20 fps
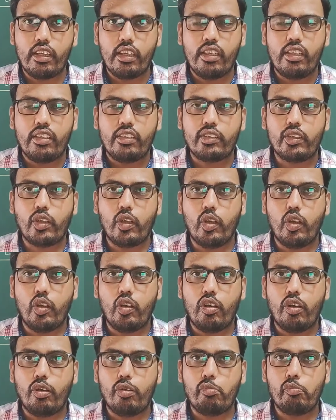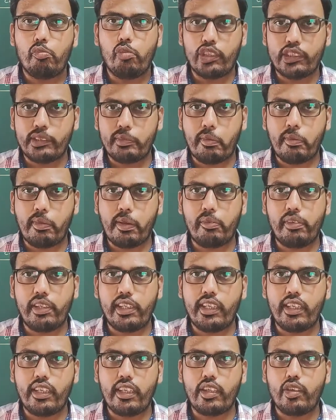So most
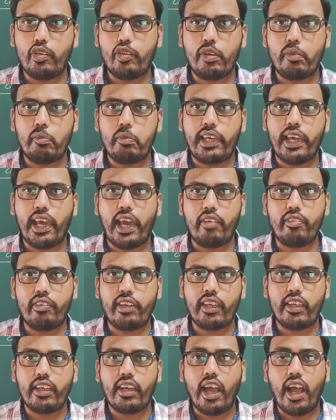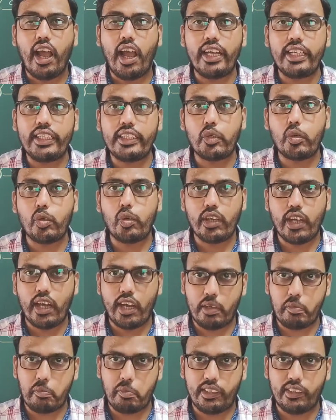probably you will be having
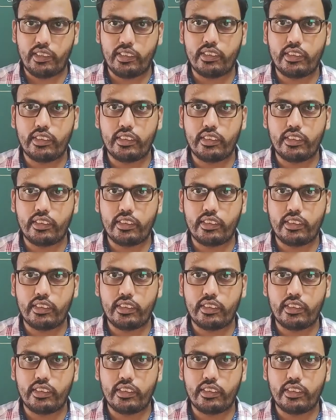hydrocarbons.